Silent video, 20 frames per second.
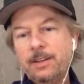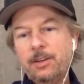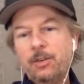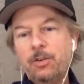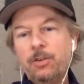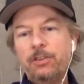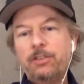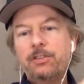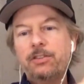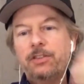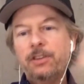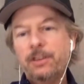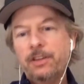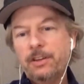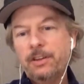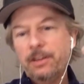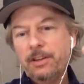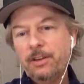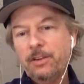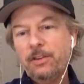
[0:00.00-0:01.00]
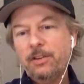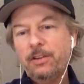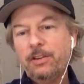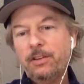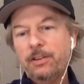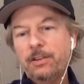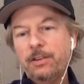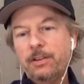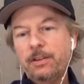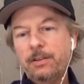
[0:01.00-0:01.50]
Chris,
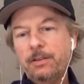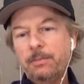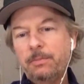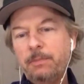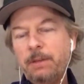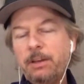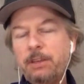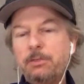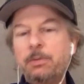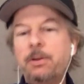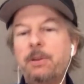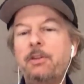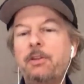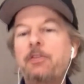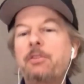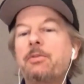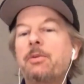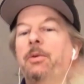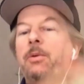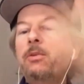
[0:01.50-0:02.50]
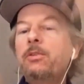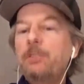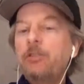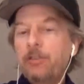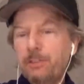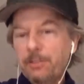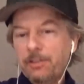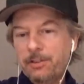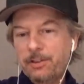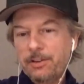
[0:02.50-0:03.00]
the bass player, throws
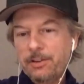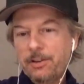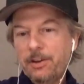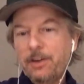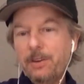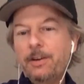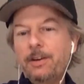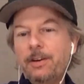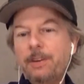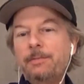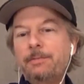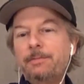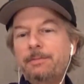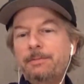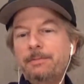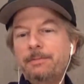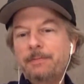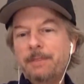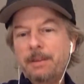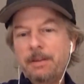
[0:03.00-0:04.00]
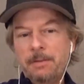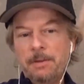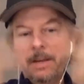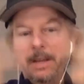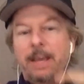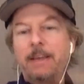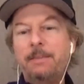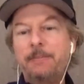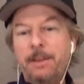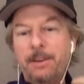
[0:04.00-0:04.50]
his guitar up. I remember
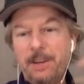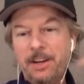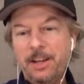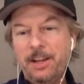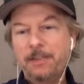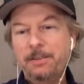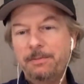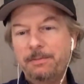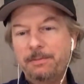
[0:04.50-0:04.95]
it came down and hit